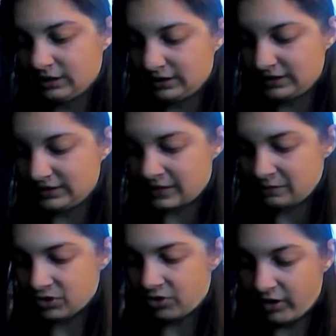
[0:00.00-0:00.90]
At the
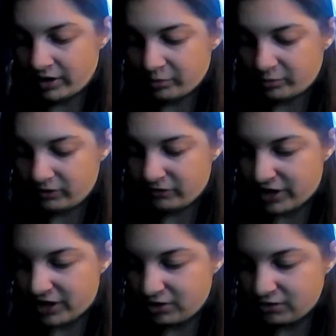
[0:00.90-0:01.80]
same time, we
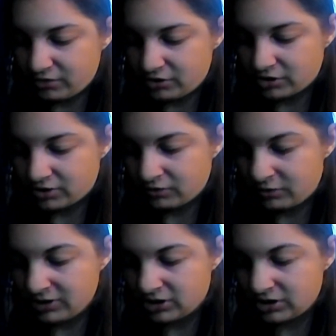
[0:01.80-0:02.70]

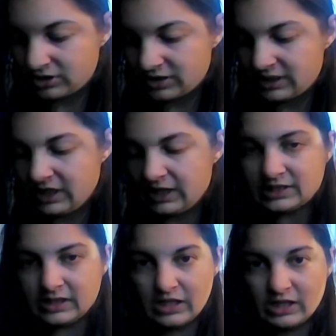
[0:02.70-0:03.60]
went to see
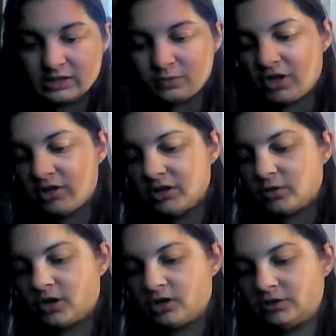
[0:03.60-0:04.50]
Higgs and Higgs. We go there
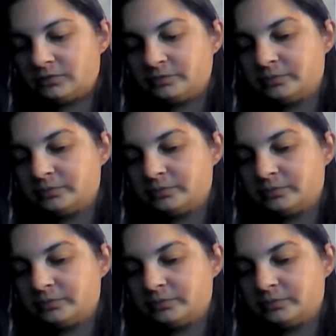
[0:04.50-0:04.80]
quite a lot.